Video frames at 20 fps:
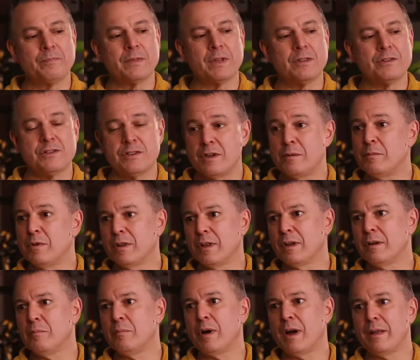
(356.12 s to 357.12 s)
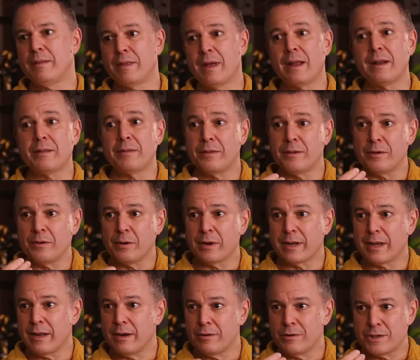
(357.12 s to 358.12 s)
stimulated by that
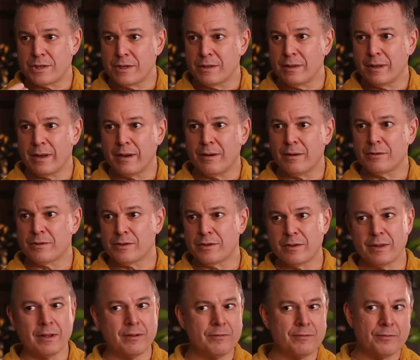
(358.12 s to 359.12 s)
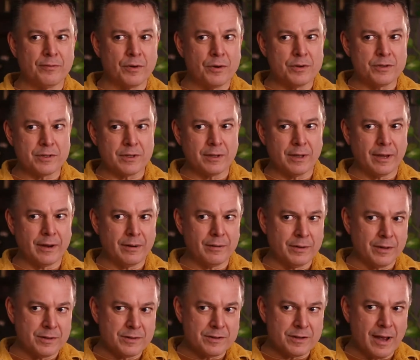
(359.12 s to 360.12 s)
etheric energy layer. So that first layer
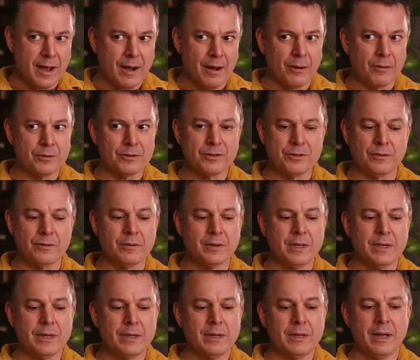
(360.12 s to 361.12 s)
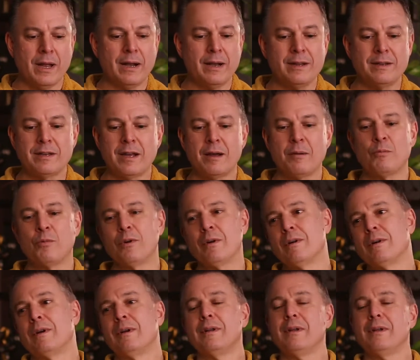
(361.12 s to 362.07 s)
that's out. So anytime we're